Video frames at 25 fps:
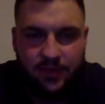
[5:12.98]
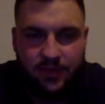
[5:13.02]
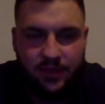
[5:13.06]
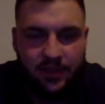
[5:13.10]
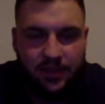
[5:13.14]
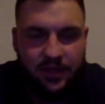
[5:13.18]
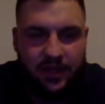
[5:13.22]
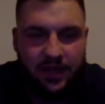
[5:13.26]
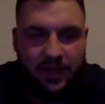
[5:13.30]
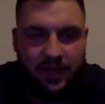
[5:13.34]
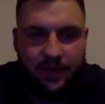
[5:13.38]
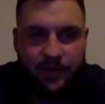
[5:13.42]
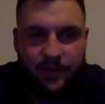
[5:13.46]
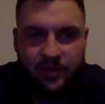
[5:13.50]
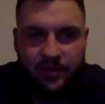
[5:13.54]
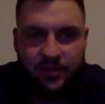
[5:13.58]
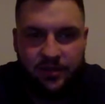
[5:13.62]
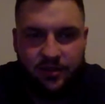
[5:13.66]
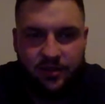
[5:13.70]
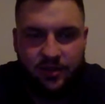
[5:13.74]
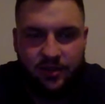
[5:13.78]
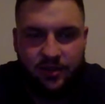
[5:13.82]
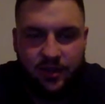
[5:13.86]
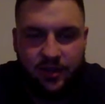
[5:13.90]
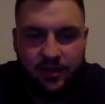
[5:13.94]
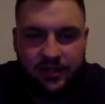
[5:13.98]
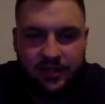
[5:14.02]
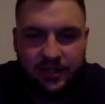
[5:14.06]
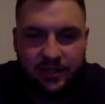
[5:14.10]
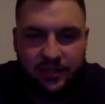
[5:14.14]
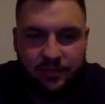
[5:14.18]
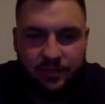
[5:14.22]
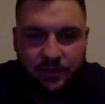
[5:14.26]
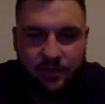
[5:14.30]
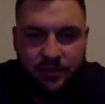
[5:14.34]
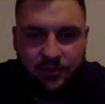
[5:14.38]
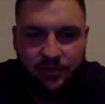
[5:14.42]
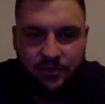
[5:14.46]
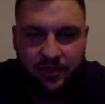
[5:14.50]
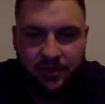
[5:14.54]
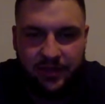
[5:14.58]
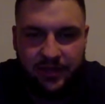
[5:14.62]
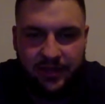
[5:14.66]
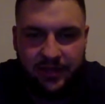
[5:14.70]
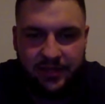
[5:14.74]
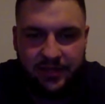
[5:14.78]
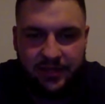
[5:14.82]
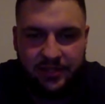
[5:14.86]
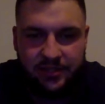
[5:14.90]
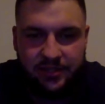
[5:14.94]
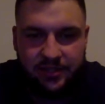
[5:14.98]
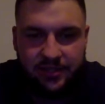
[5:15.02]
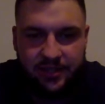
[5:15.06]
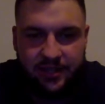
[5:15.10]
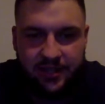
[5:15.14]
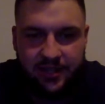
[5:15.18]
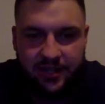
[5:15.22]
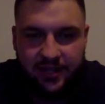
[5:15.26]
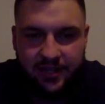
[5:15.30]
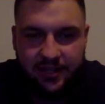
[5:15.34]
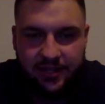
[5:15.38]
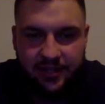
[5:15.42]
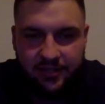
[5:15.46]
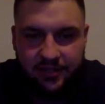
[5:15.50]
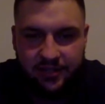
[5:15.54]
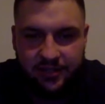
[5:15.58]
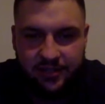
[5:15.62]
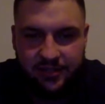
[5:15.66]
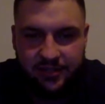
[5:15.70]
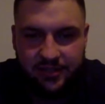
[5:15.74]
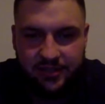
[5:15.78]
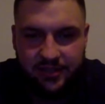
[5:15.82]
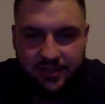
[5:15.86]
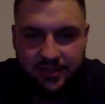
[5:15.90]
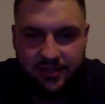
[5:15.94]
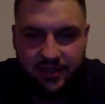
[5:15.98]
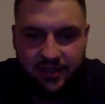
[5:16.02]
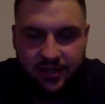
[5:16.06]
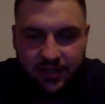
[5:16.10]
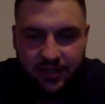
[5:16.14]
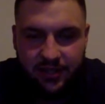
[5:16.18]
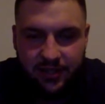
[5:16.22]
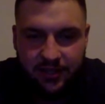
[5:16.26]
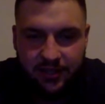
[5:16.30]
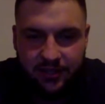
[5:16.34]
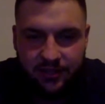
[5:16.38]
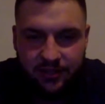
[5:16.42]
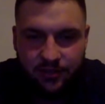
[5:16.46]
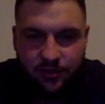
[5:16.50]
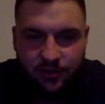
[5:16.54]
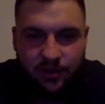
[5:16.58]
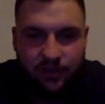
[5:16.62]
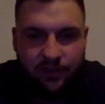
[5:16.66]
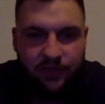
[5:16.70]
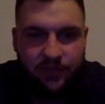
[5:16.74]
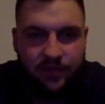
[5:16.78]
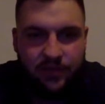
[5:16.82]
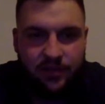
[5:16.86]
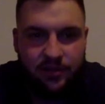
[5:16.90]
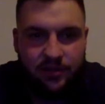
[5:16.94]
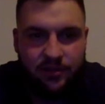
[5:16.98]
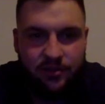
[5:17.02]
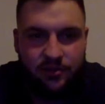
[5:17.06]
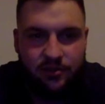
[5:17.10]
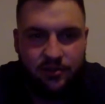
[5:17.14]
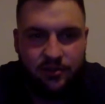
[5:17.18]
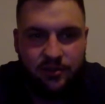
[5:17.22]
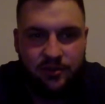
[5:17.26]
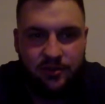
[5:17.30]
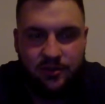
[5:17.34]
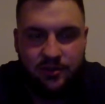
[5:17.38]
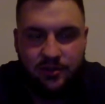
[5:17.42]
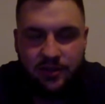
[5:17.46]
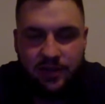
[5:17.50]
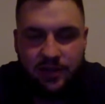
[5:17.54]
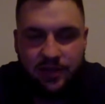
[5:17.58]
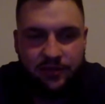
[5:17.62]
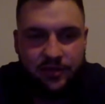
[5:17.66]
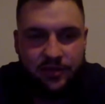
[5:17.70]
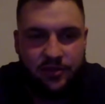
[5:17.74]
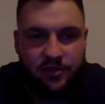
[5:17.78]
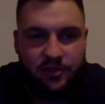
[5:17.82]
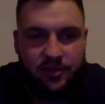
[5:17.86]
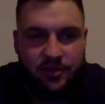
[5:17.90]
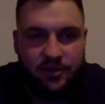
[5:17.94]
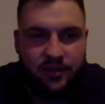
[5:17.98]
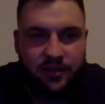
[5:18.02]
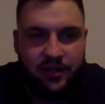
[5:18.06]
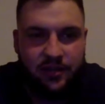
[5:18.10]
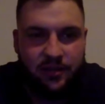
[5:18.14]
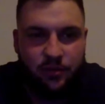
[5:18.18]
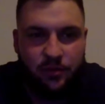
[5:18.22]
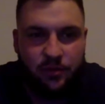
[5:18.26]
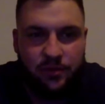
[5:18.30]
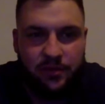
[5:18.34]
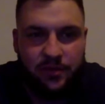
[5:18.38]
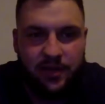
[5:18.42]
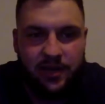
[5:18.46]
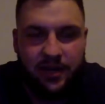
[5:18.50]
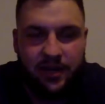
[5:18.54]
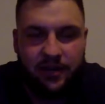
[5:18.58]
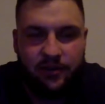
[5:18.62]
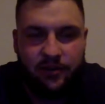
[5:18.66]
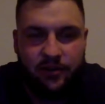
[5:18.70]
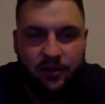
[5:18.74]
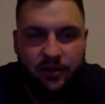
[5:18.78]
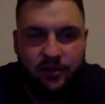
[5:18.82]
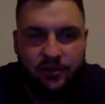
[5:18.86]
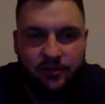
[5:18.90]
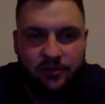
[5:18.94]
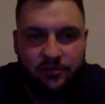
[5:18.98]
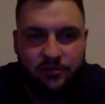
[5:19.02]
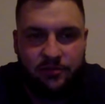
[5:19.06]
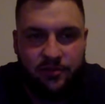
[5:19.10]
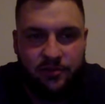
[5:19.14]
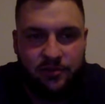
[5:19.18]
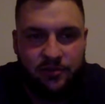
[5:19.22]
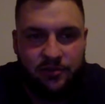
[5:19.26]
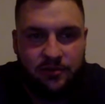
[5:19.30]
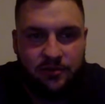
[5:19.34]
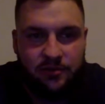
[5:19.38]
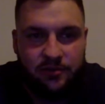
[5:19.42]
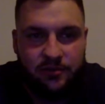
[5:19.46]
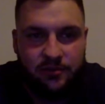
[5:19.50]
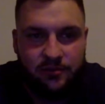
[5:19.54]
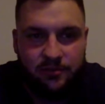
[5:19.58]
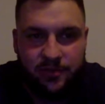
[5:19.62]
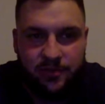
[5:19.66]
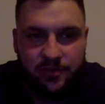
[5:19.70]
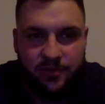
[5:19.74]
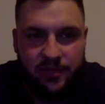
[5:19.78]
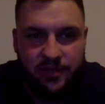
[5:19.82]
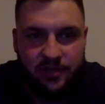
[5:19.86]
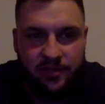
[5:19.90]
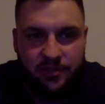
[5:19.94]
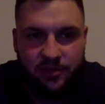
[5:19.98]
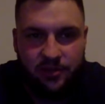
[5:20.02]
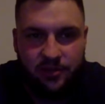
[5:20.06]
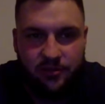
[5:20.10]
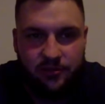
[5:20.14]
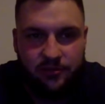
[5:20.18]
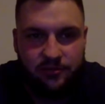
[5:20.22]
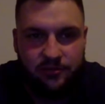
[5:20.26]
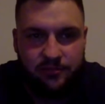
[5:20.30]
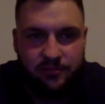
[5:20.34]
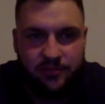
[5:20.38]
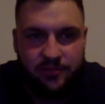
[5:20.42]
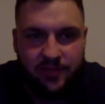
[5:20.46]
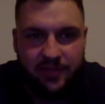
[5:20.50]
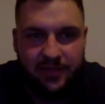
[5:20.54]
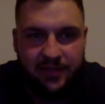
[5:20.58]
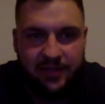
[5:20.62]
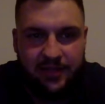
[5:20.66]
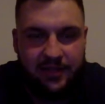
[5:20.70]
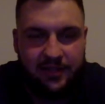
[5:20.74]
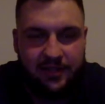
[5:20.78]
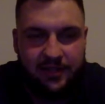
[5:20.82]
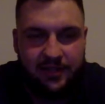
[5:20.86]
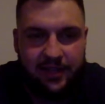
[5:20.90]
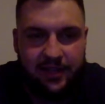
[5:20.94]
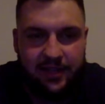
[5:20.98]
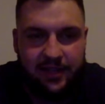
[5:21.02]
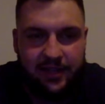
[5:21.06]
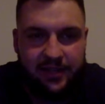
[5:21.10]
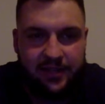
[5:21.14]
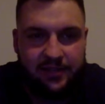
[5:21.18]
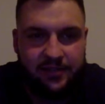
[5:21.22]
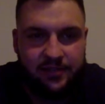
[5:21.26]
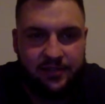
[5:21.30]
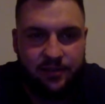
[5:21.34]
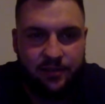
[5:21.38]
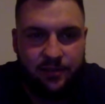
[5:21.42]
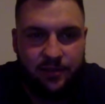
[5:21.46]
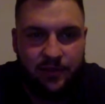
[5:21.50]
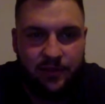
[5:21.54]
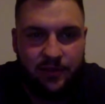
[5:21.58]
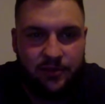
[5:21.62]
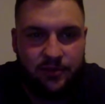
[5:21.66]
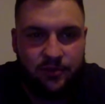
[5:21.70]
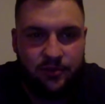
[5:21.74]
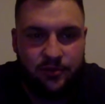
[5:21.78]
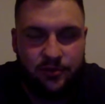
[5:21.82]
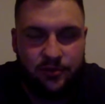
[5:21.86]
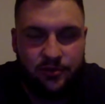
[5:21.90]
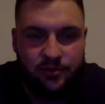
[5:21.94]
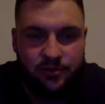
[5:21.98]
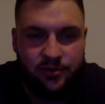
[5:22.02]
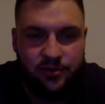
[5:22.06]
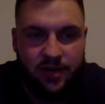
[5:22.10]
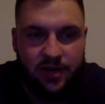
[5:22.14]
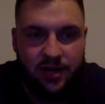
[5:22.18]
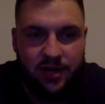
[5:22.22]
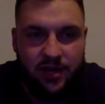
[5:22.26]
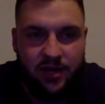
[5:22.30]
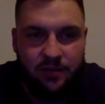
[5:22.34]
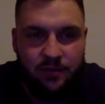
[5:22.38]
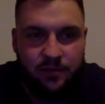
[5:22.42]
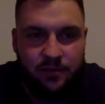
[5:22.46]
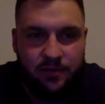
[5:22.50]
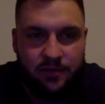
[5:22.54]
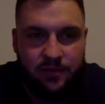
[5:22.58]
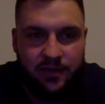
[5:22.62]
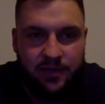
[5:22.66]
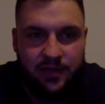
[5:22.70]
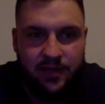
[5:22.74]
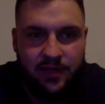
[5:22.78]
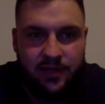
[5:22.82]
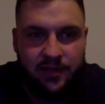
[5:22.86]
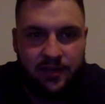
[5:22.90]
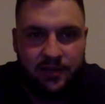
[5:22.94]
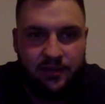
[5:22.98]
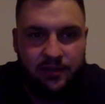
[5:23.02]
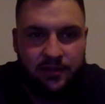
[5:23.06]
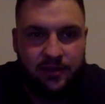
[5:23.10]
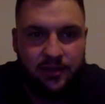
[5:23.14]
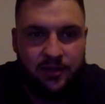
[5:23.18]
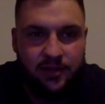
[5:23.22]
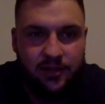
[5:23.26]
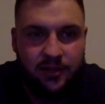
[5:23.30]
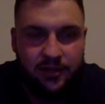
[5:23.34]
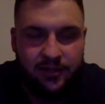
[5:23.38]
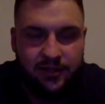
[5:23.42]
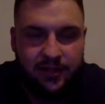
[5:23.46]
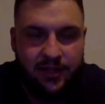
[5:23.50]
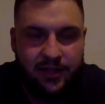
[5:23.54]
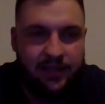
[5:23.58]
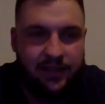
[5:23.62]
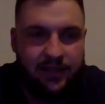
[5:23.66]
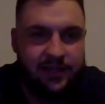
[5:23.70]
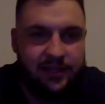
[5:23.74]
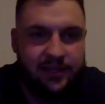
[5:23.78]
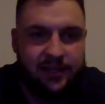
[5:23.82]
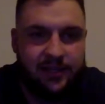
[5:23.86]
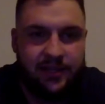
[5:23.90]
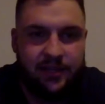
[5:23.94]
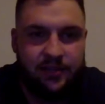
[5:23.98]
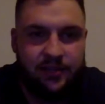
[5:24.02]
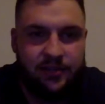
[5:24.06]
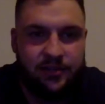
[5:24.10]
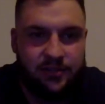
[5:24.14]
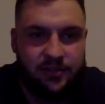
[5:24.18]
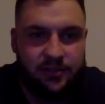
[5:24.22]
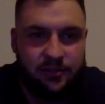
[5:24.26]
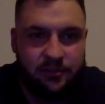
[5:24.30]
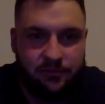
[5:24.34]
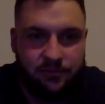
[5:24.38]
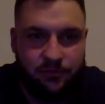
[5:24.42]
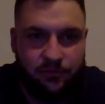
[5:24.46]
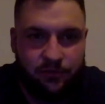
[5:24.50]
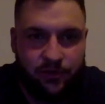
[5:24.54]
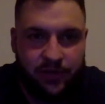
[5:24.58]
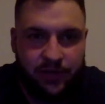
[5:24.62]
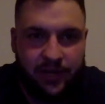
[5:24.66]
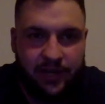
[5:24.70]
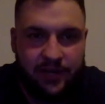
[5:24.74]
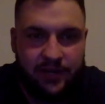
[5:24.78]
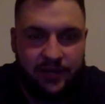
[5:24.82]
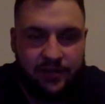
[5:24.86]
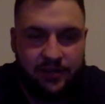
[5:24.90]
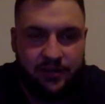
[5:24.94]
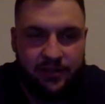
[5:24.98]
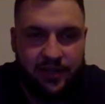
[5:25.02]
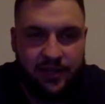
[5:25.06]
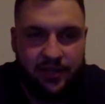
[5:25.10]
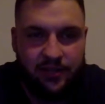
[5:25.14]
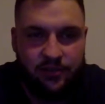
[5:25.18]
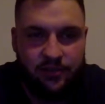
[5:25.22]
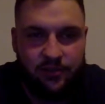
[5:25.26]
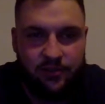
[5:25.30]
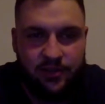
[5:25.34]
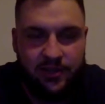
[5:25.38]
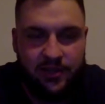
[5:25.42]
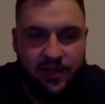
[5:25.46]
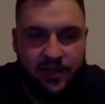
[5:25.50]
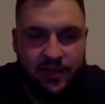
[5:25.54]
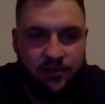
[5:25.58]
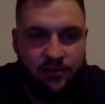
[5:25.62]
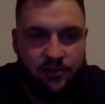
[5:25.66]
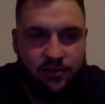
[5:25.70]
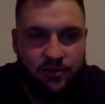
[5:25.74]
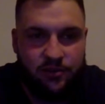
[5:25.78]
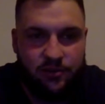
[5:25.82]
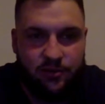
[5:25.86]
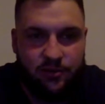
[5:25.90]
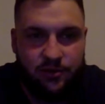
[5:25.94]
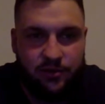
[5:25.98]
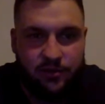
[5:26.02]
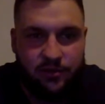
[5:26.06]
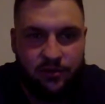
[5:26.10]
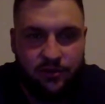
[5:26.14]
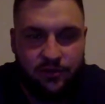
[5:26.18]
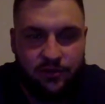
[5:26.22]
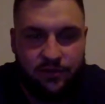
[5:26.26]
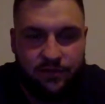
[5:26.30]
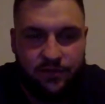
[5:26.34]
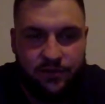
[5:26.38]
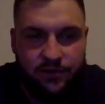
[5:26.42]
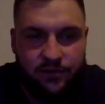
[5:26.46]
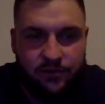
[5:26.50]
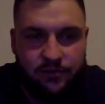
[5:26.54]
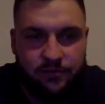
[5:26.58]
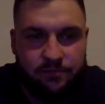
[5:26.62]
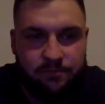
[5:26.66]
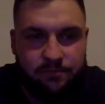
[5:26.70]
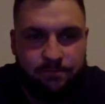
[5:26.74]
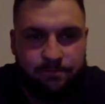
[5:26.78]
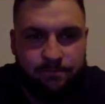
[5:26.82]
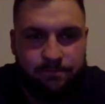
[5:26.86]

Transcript: Yeah, I mean, you always got to play with an edge and just do everything you can to whip the guy across from you. But, you know, at the end of the day, it's about doing your job and not letting down those other four guys in that unit with you on the field.